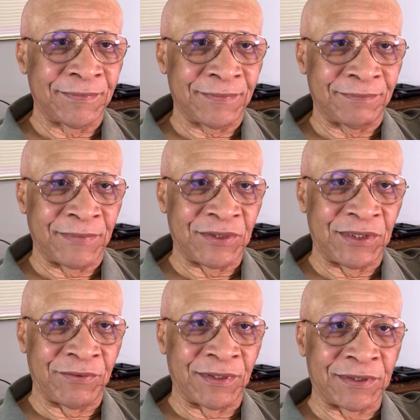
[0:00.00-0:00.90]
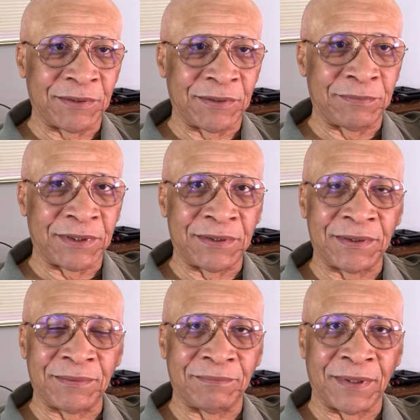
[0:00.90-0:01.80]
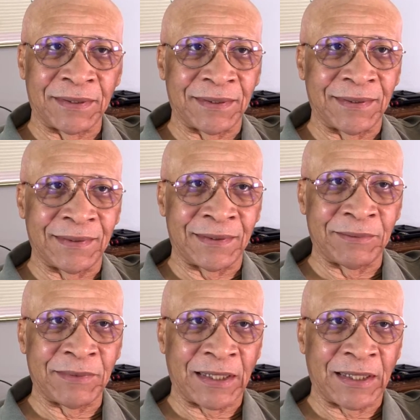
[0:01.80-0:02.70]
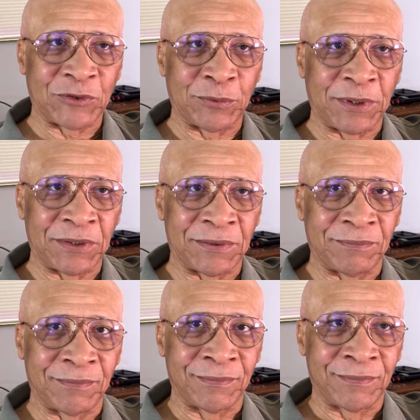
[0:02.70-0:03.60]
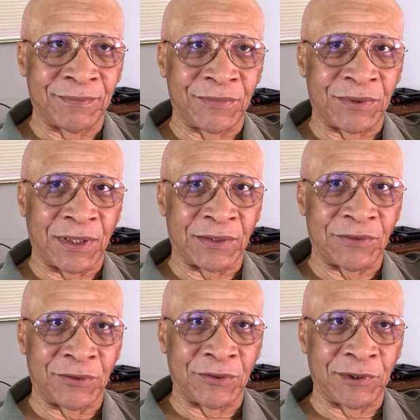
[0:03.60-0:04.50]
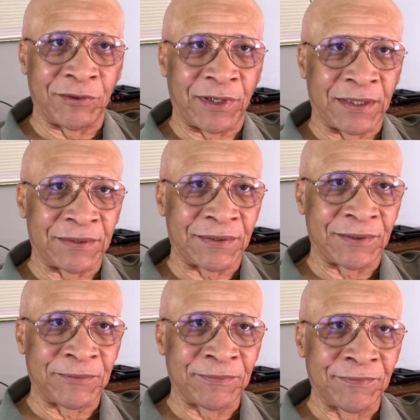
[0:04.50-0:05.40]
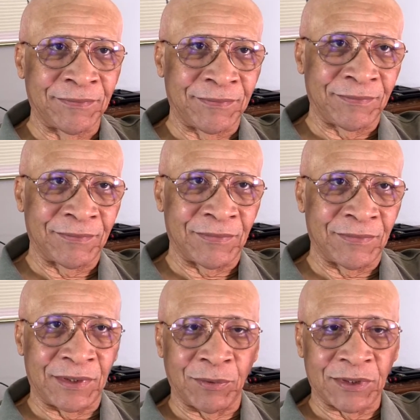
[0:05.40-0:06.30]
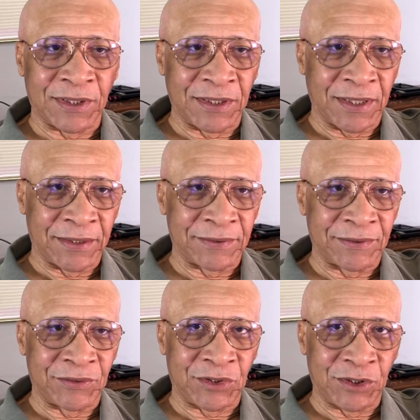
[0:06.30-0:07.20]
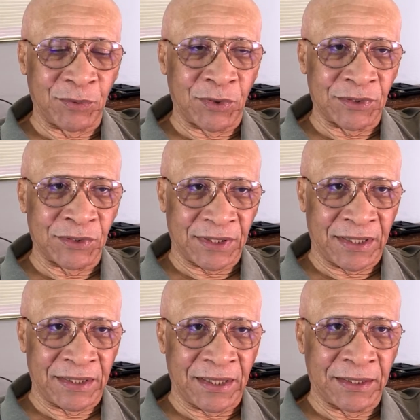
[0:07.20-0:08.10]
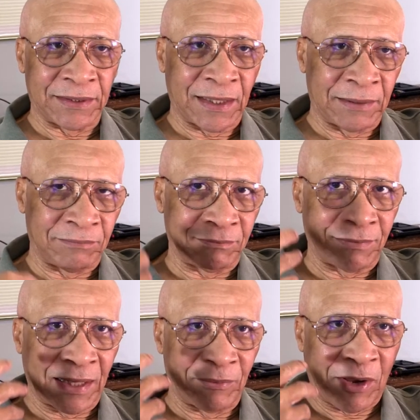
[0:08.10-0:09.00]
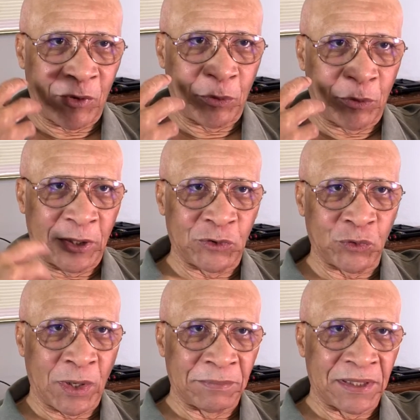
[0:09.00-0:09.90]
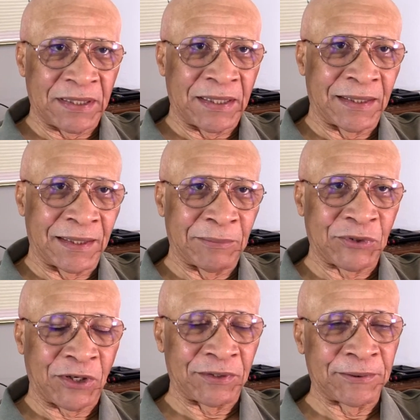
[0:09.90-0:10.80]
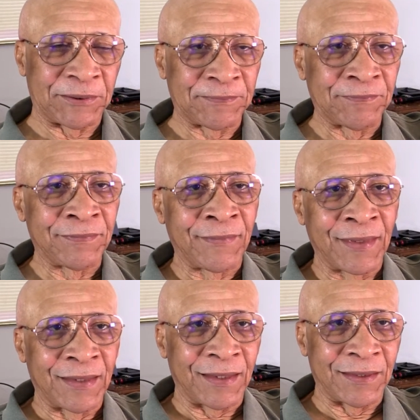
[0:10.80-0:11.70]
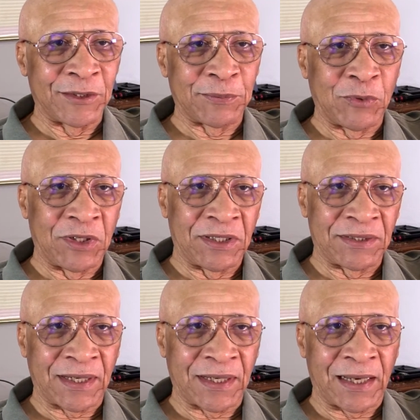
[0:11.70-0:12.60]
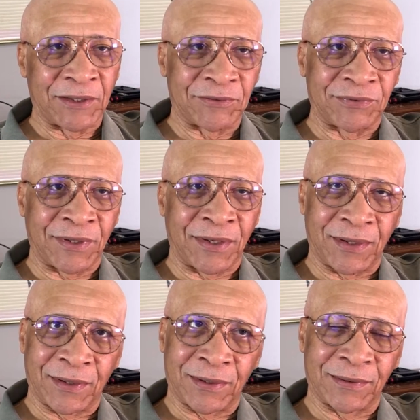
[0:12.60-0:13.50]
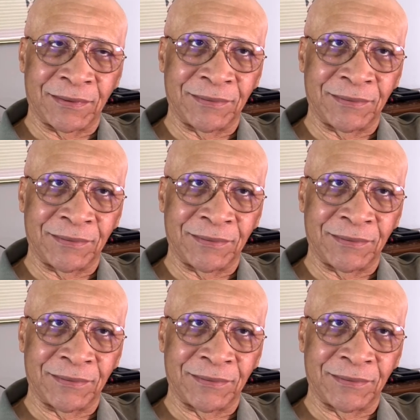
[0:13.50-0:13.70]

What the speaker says: may she rest in peace, but it seems like to me she has no regrets. She was 88. She was 88. I want to make sure I'm clear. I'm sorry. This morning is kind of a